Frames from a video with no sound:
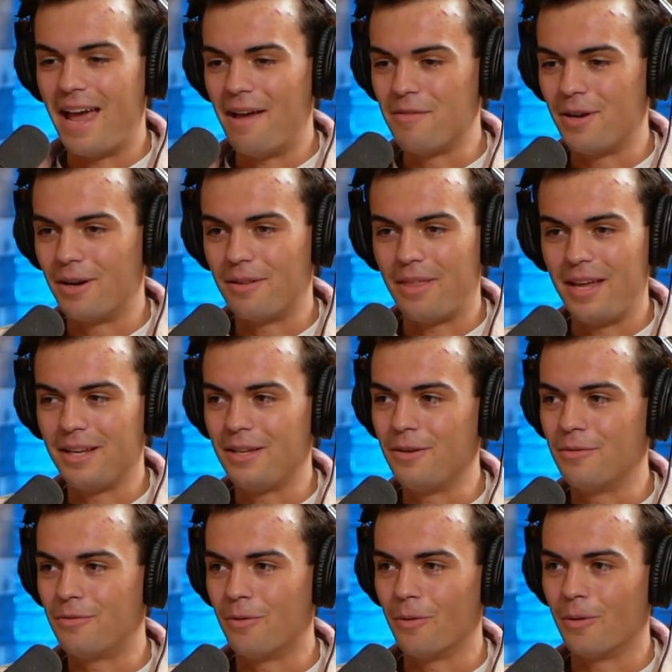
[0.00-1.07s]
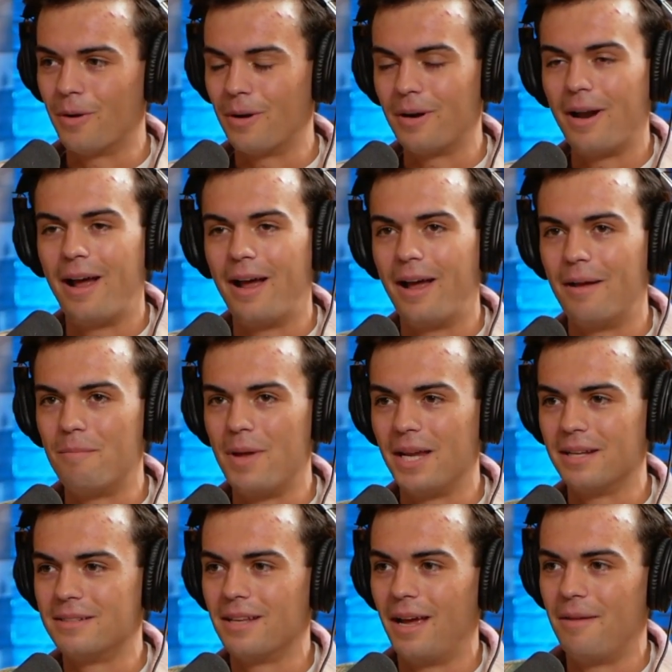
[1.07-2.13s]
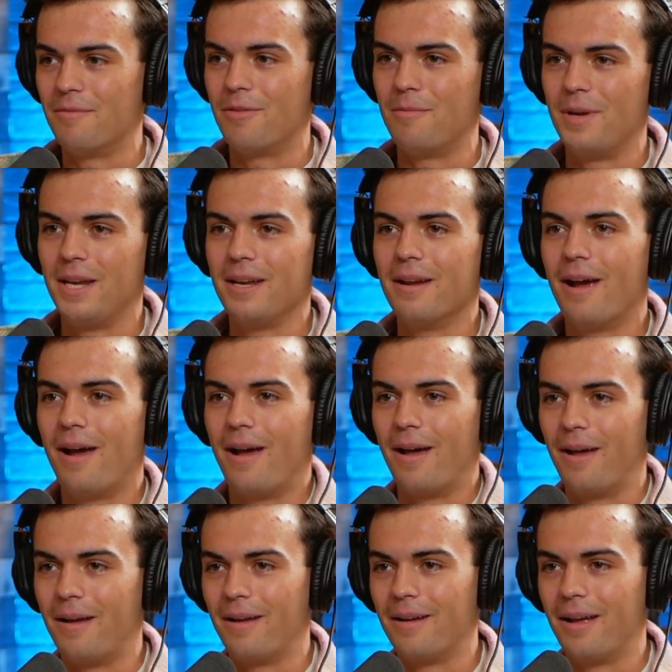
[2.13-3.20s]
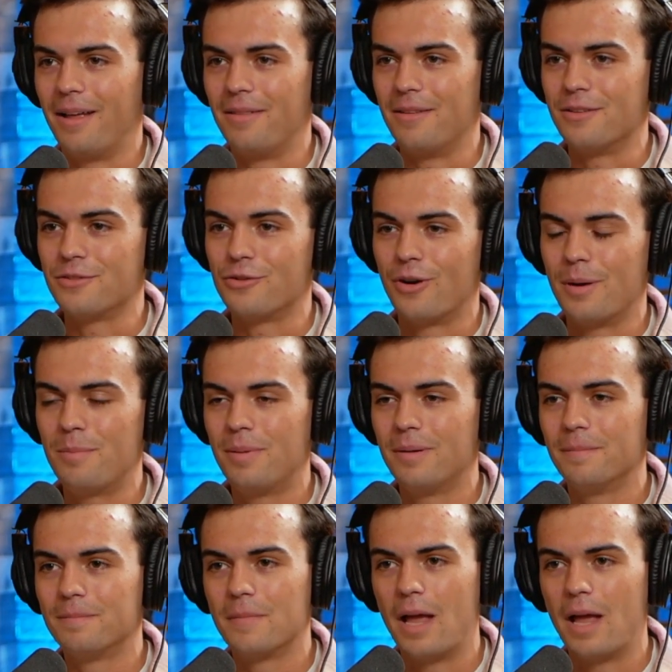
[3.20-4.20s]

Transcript: to have you here. Thank you for uh, making time for me uh, on this trip.